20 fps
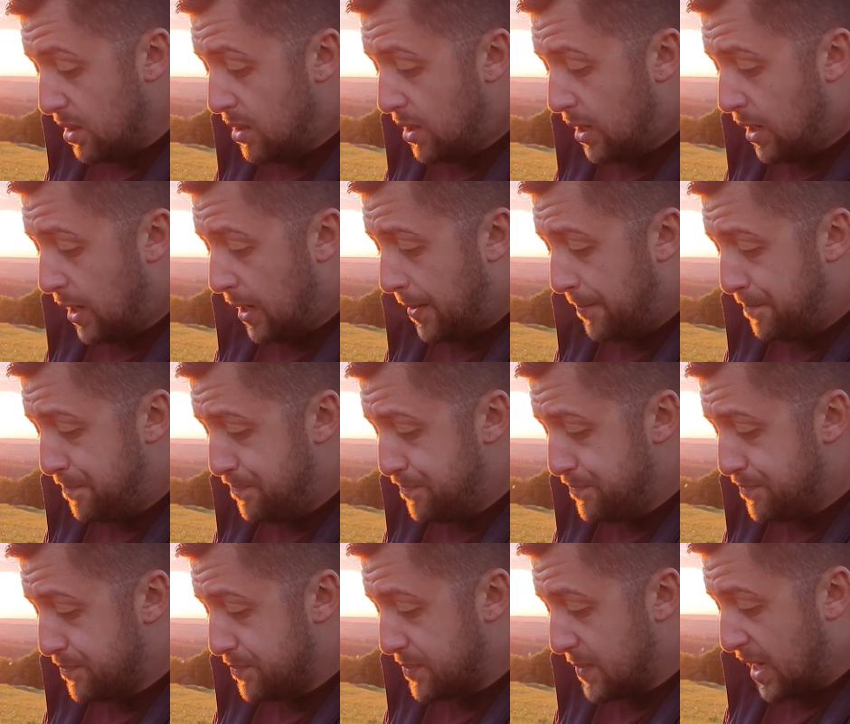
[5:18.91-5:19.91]

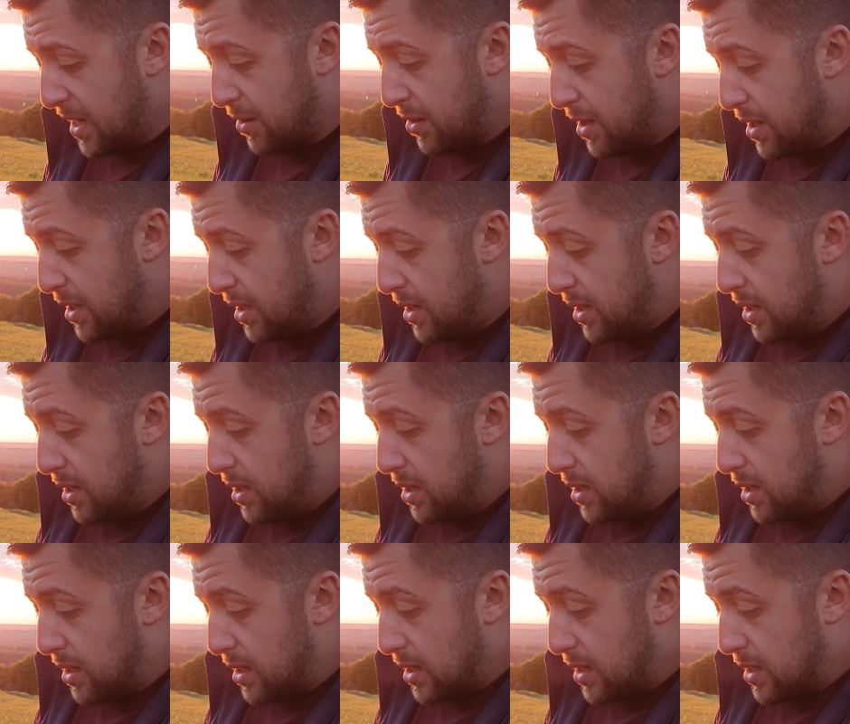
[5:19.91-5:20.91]
Now,
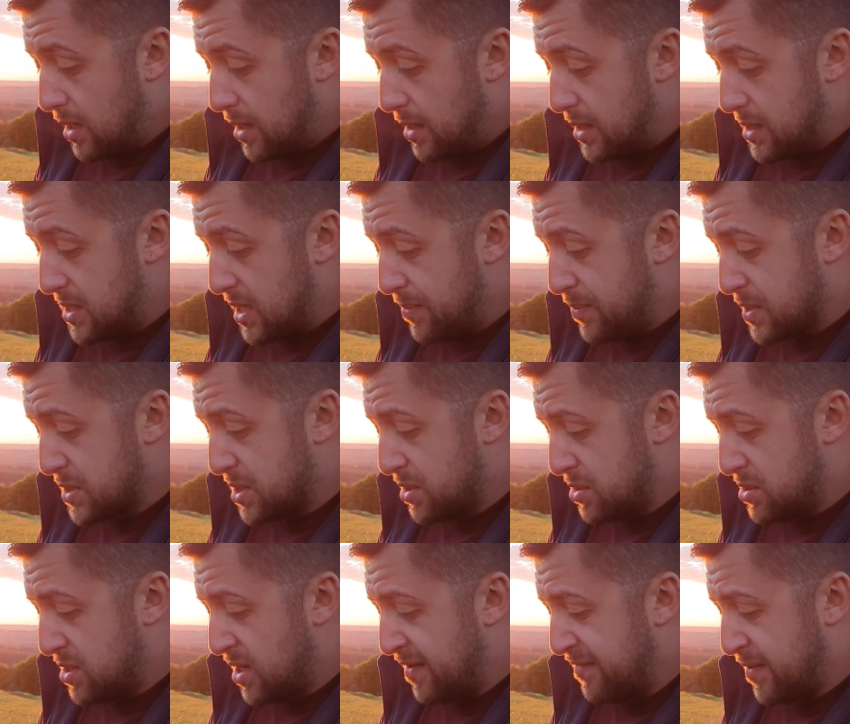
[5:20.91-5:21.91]
is Apex
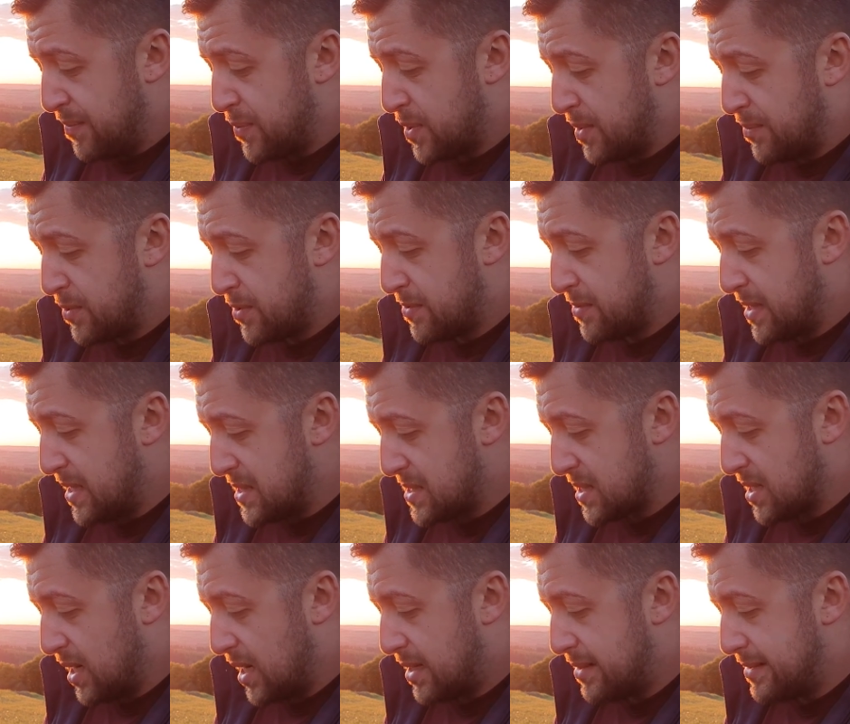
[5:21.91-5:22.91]
going to have a proper race
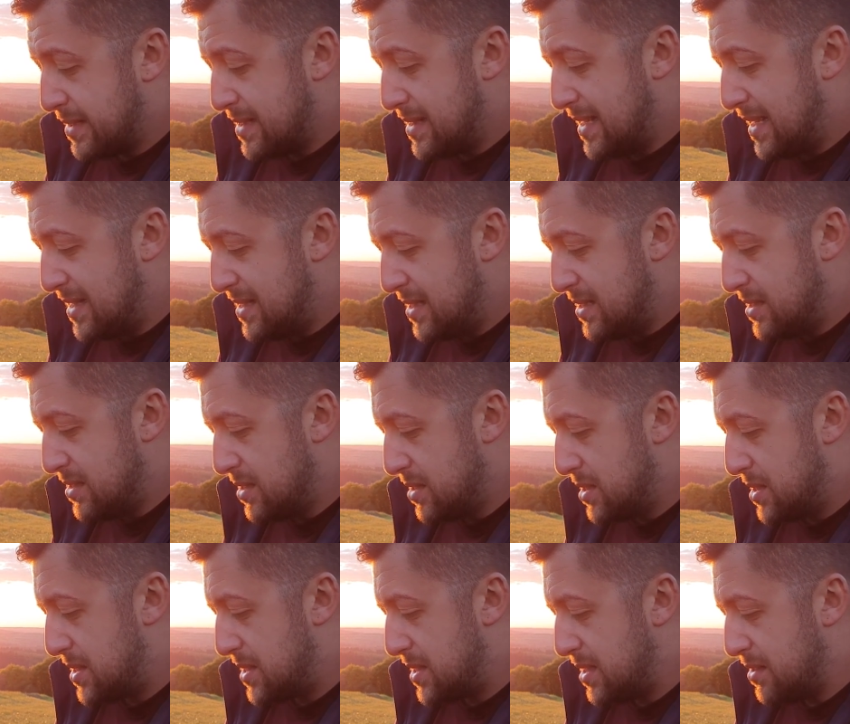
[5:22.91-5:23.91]
car in any
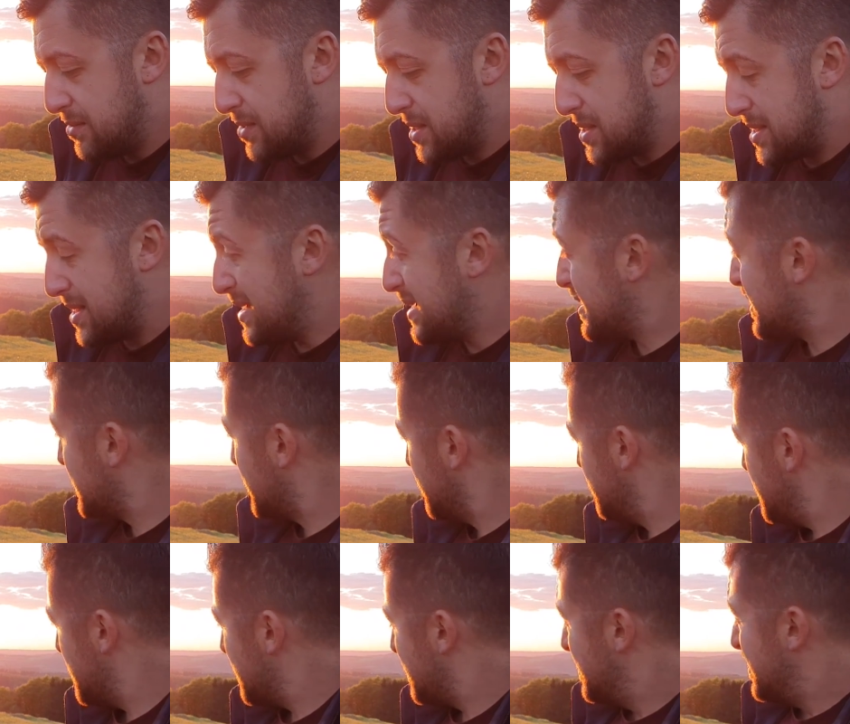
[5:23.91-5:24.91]
series
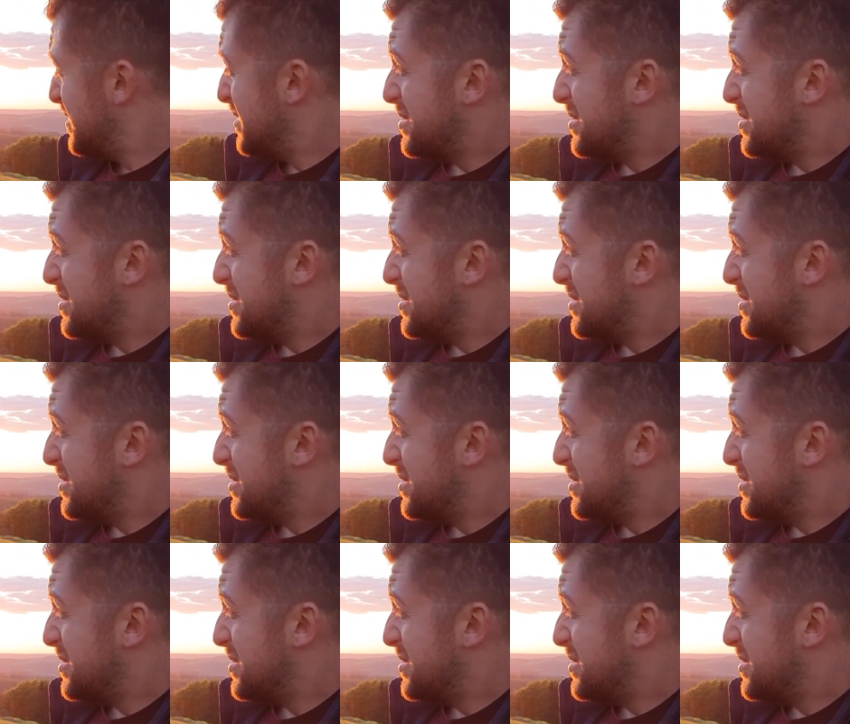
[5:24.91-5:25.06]
incoming?